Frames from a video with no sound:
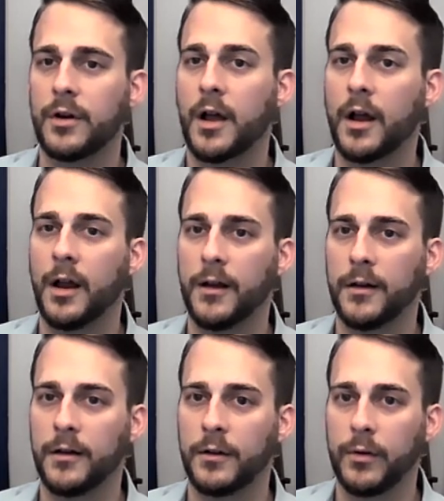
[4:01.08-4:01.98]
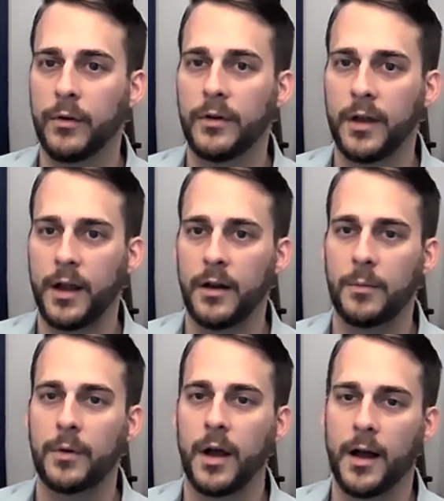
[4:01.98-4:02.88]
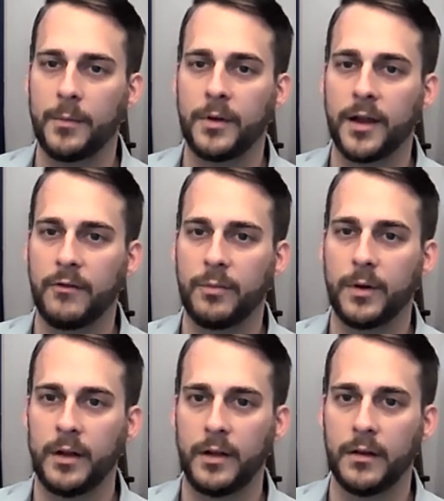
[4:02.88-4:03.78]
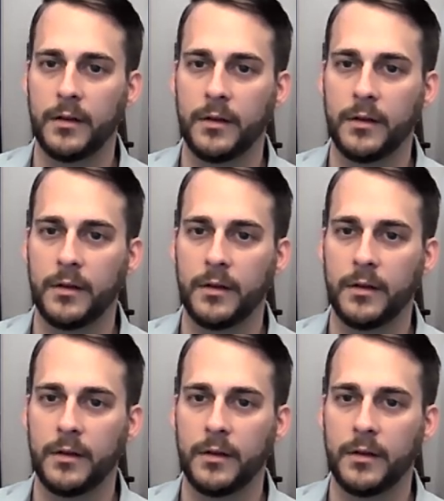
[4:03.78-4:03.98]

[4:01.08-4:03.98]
not going to end up copying everybody.